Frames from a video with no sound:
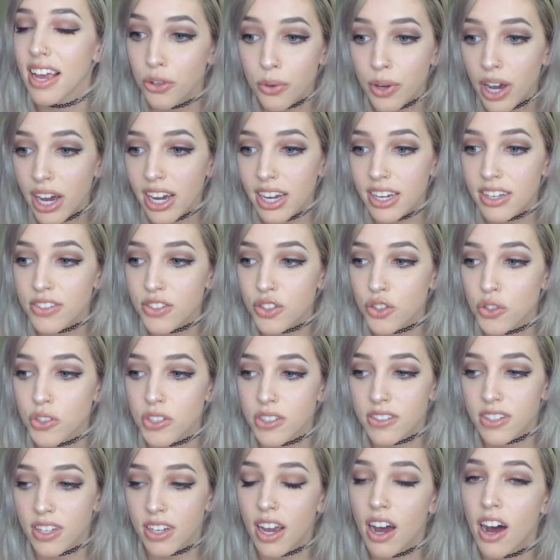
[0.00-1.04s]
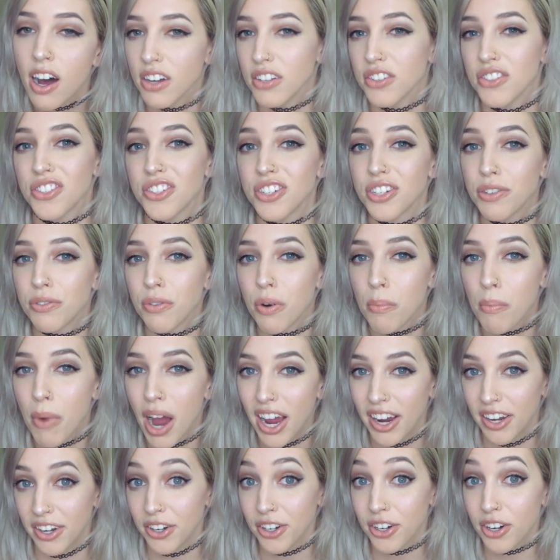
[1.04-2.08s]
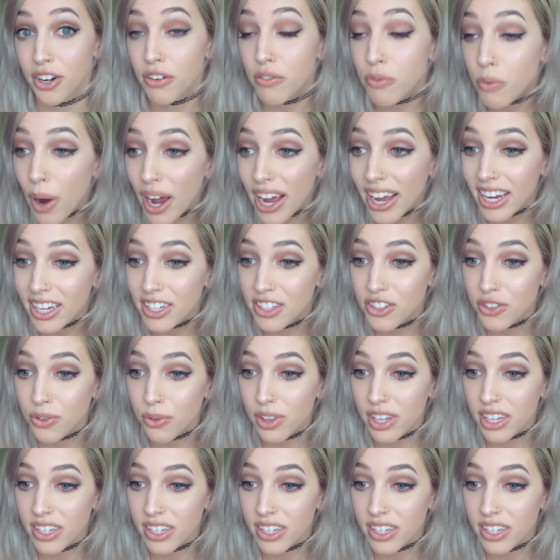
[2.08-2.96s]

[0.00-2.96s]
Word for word: You guys are just a constant reminder of why I do